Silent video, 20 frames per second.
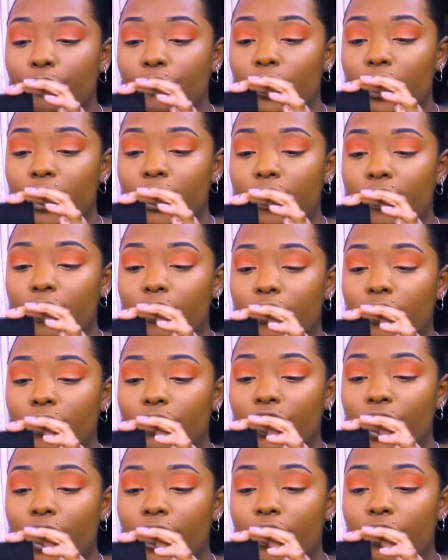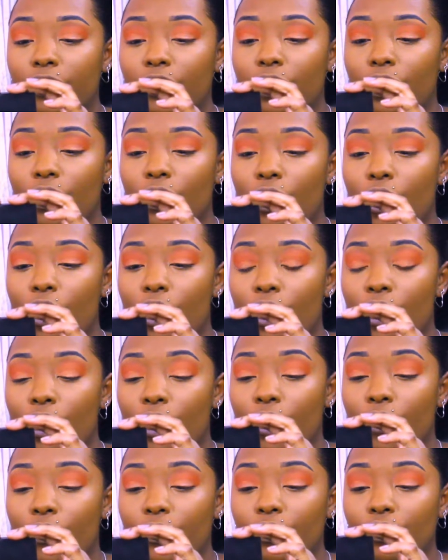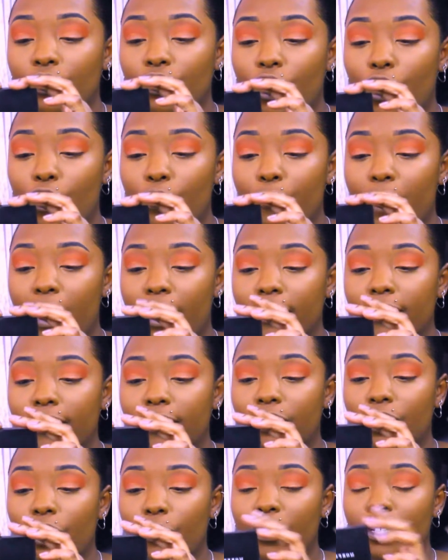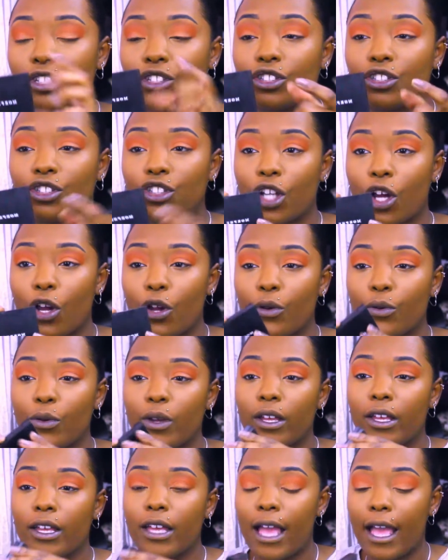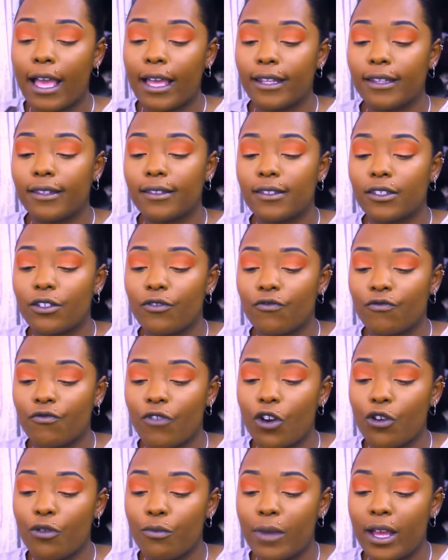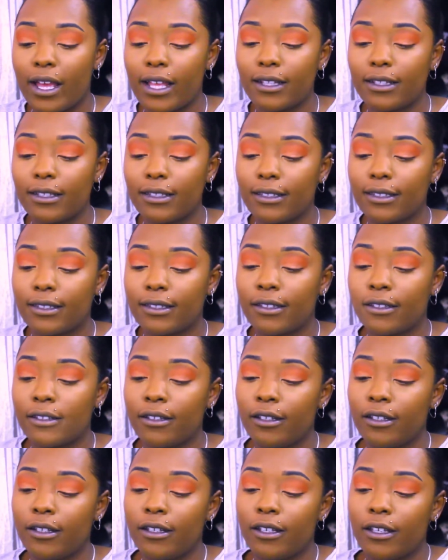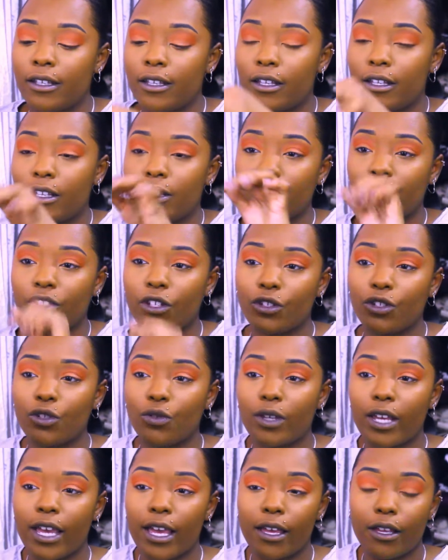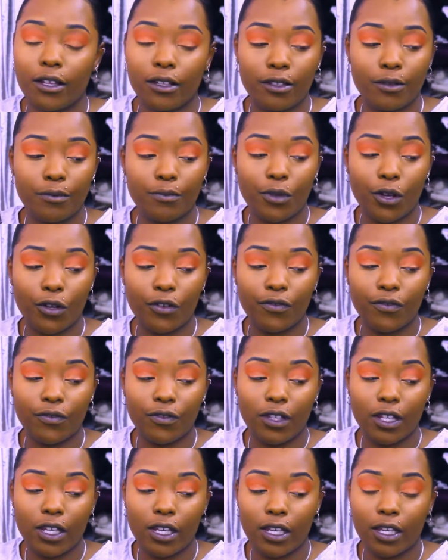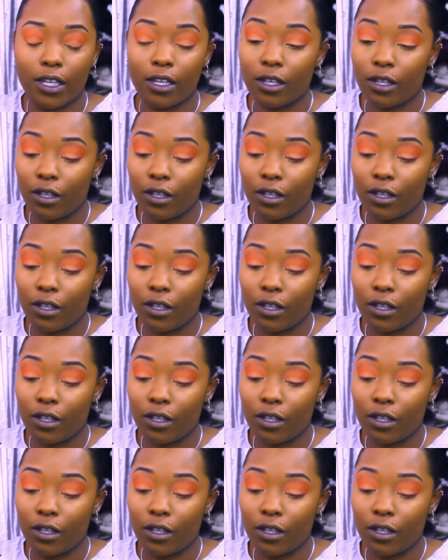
in the shade Showmance, so it's show and romance, so you get both the